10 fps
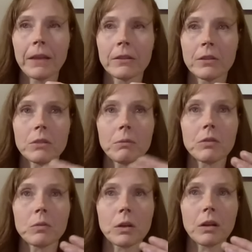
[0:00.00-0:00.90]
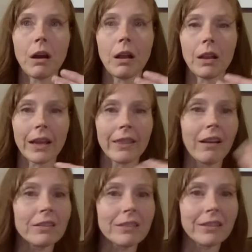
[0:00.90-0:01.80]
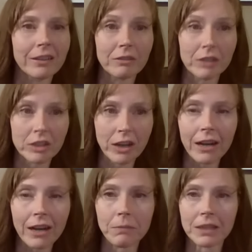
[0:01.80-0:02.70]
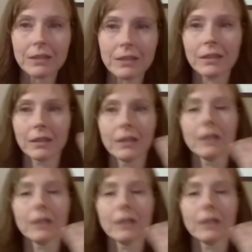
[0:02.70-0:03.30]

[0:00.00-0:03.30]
So, someone who's a workaholic and all of a sudden they're in retirement